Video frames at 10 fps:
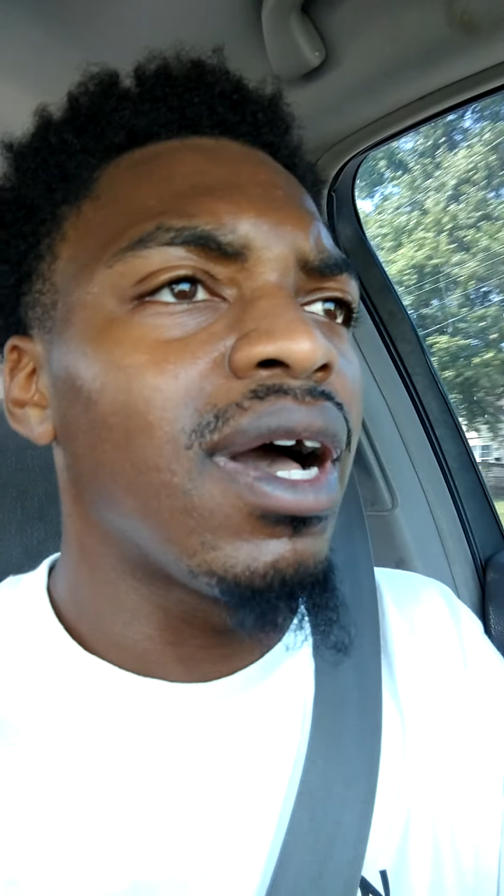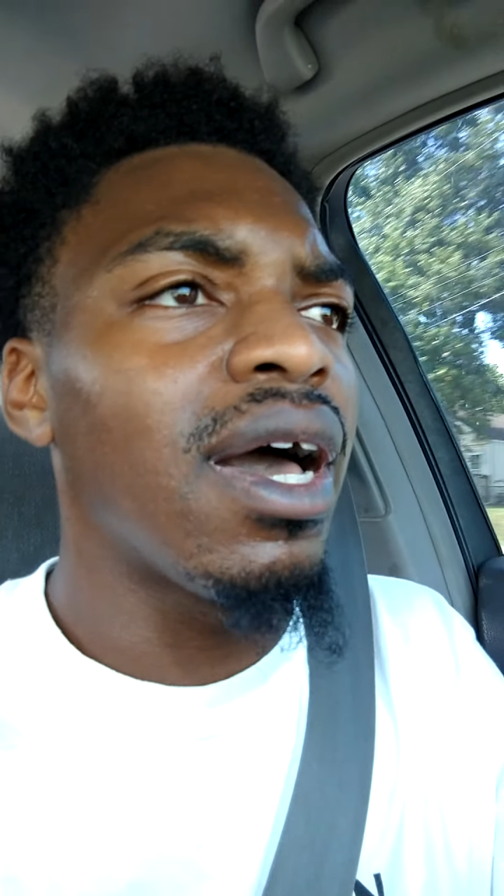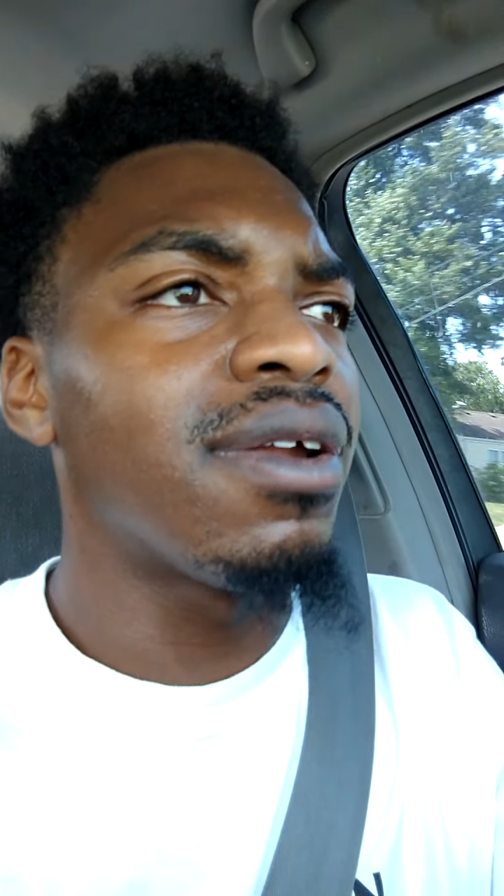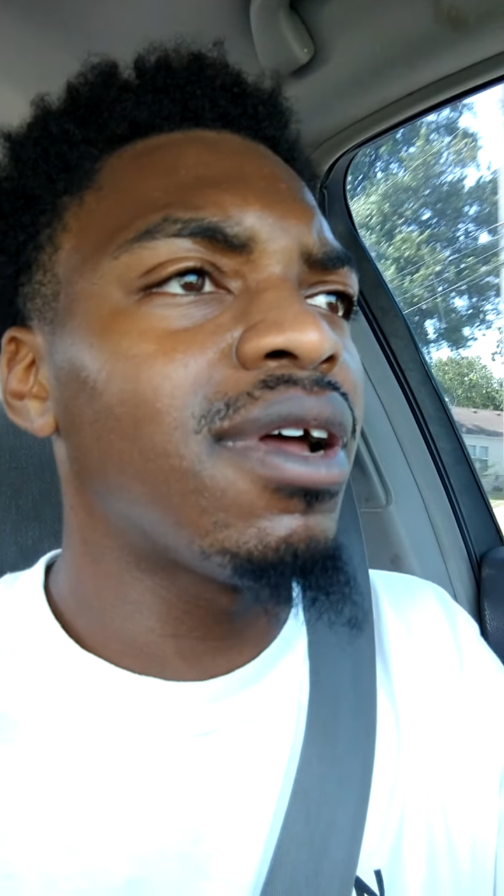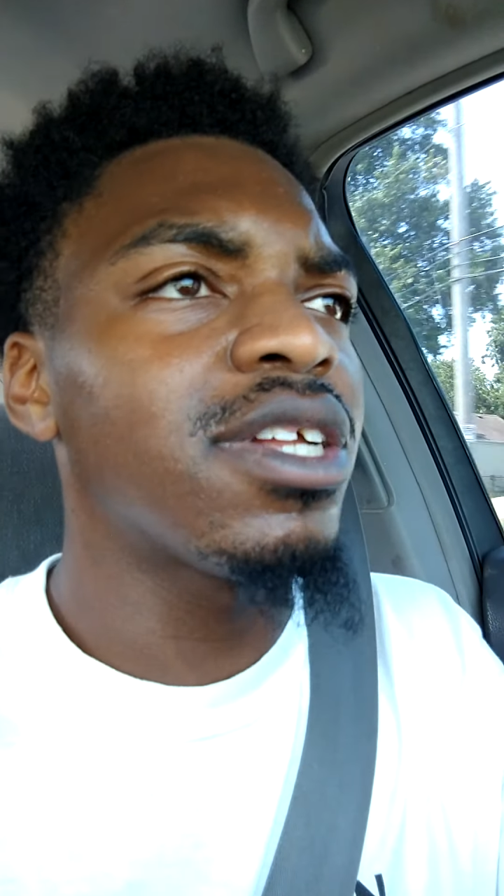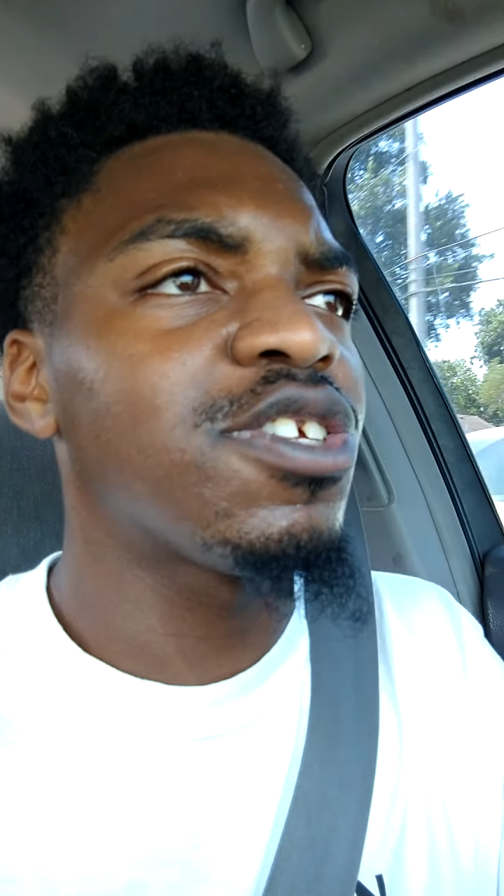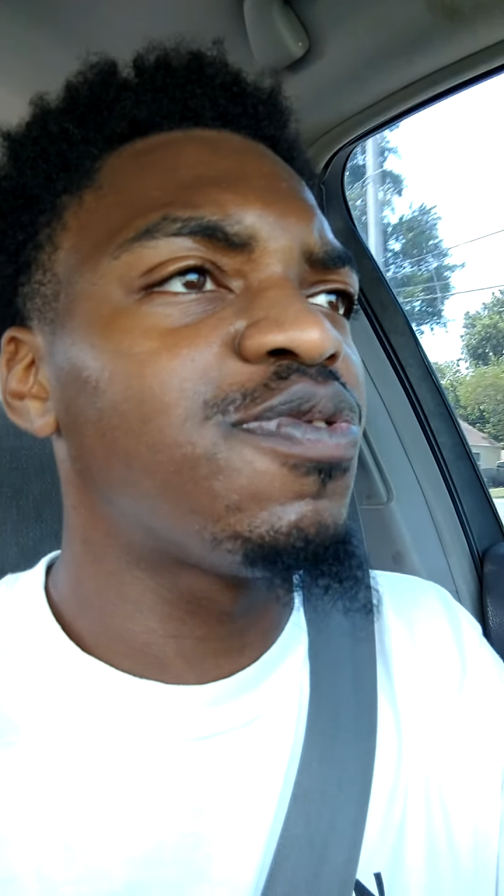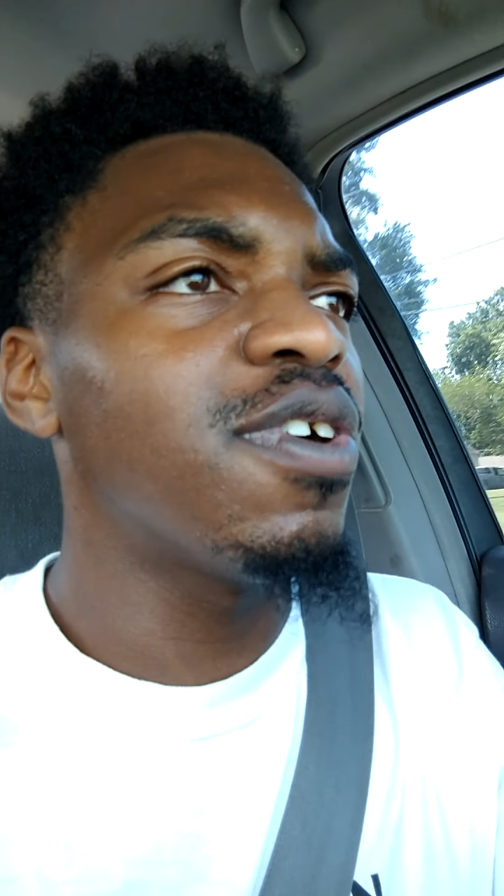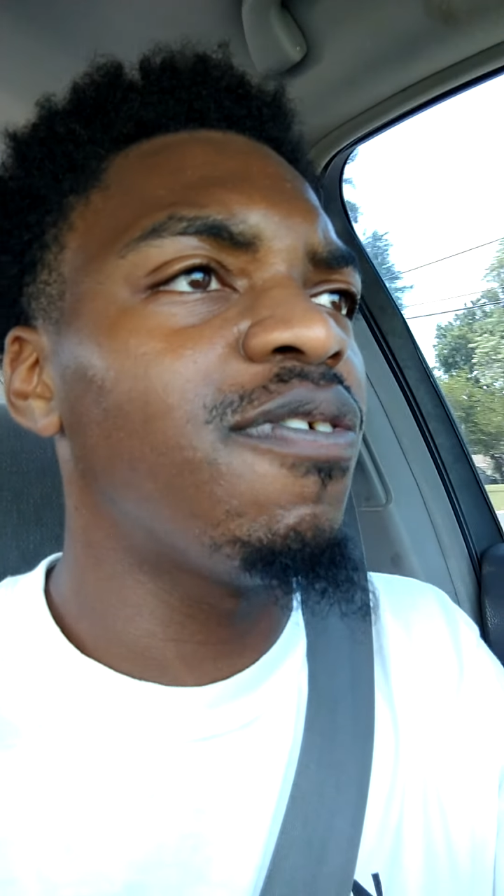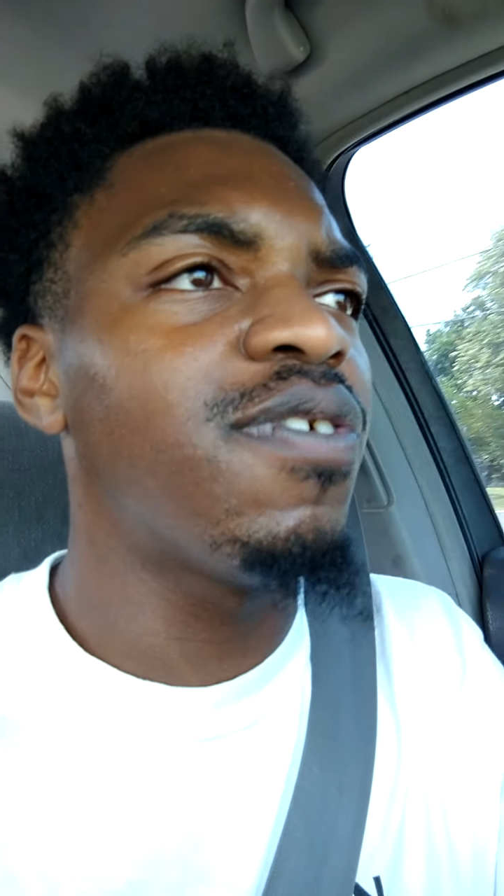I don't know. I just
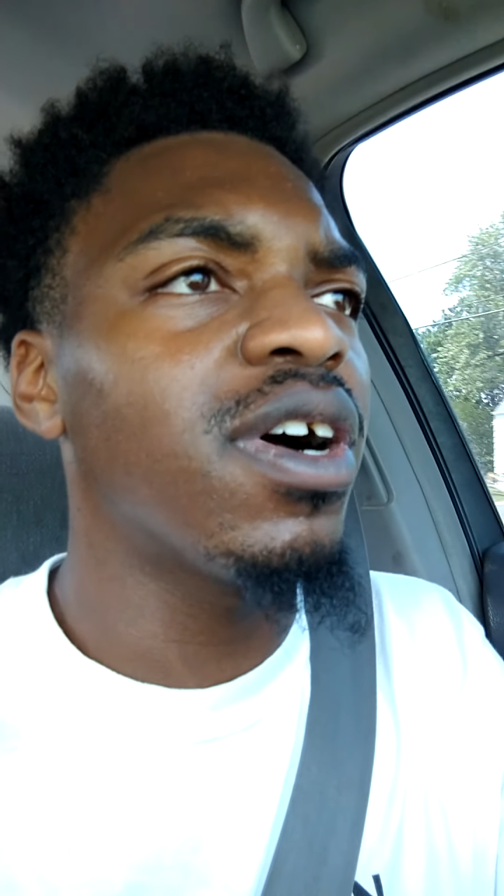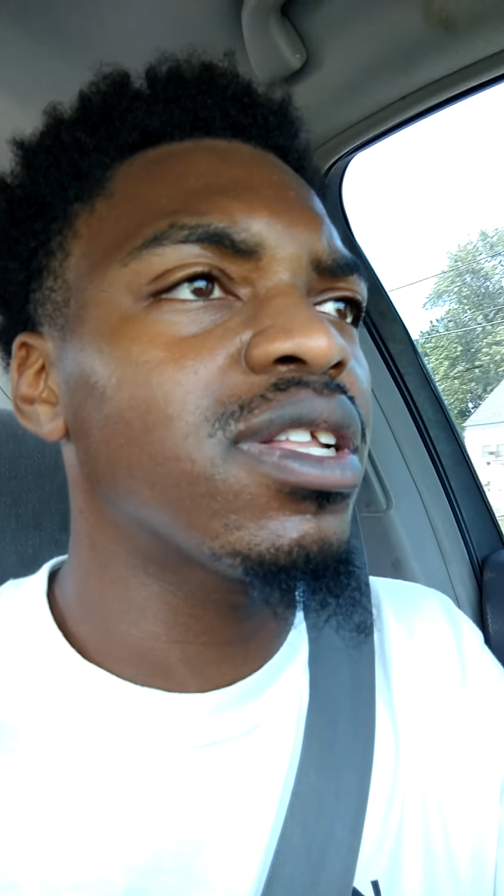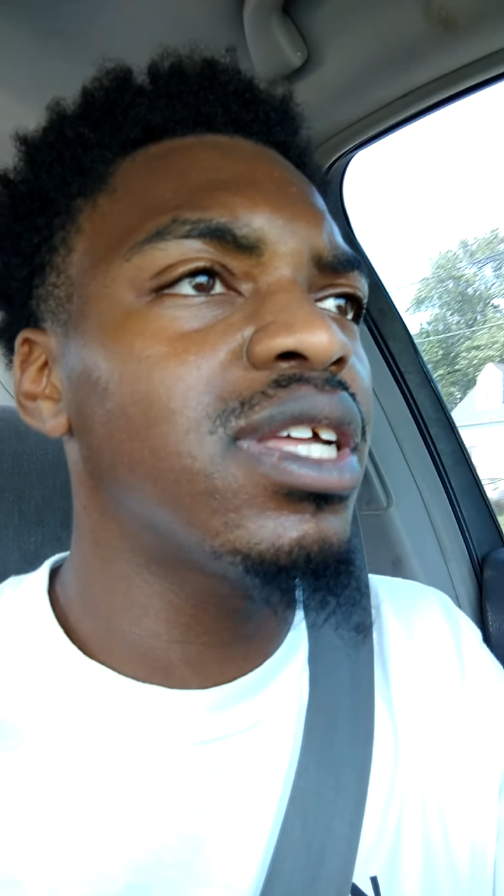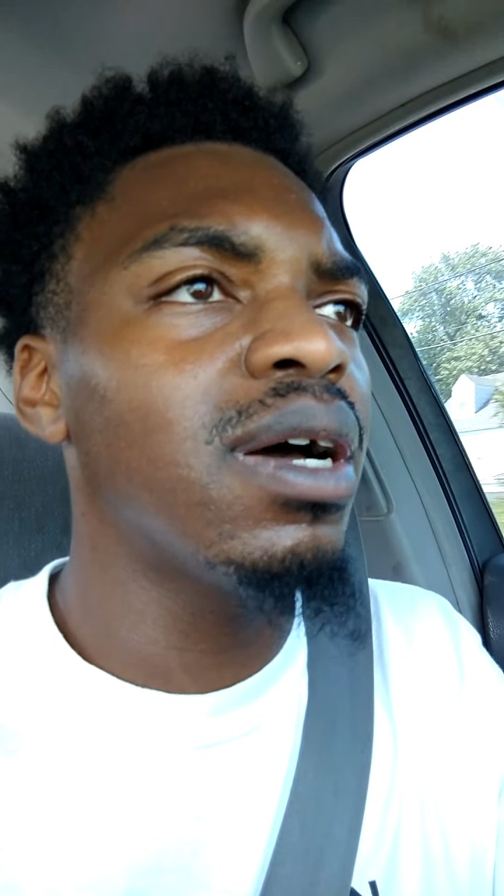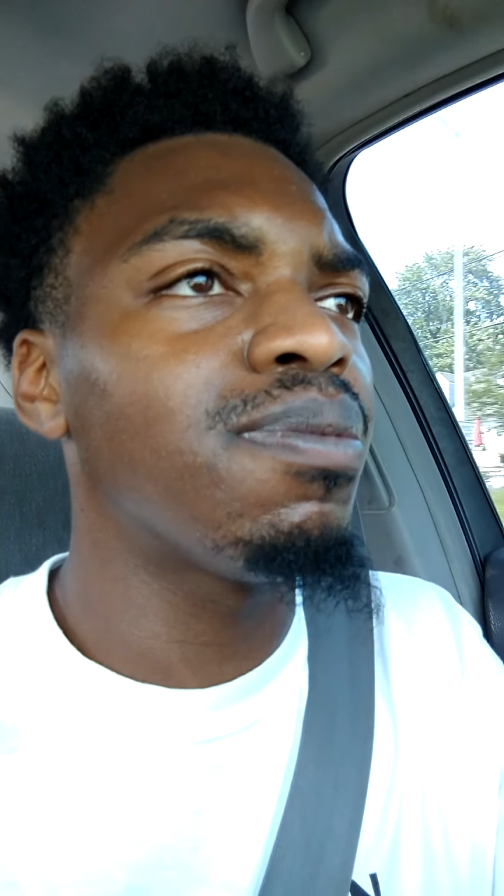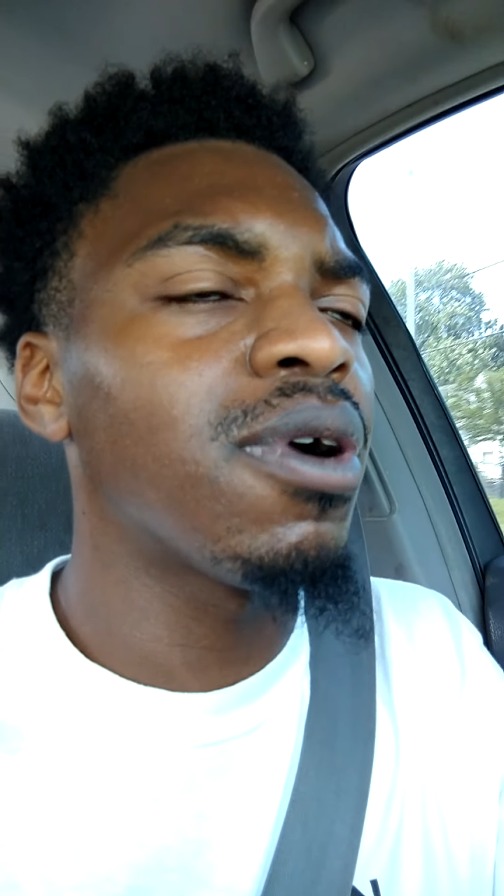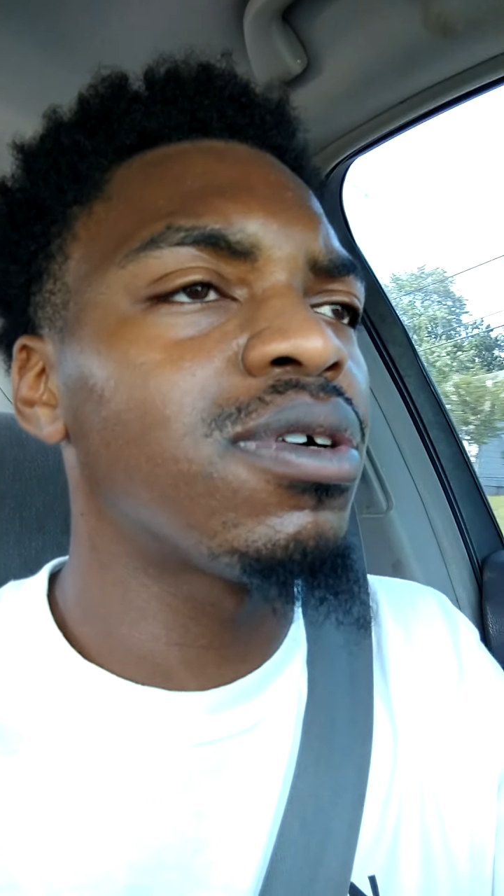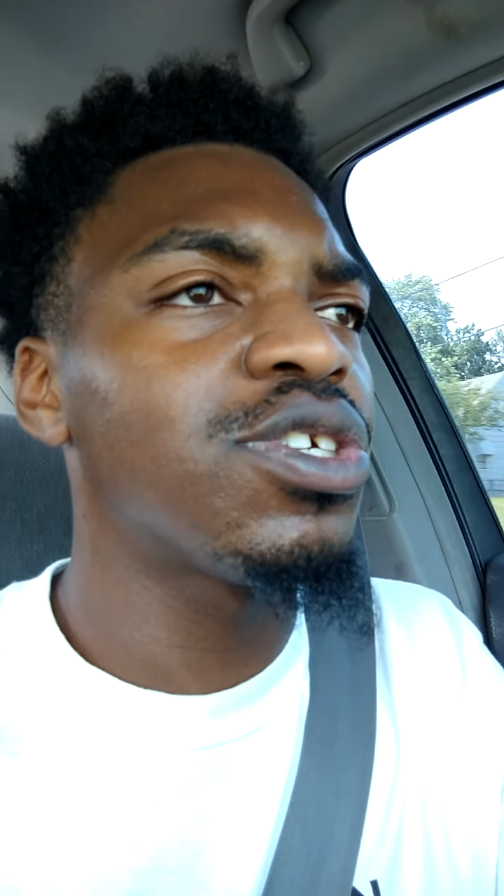feel fucked up, bro.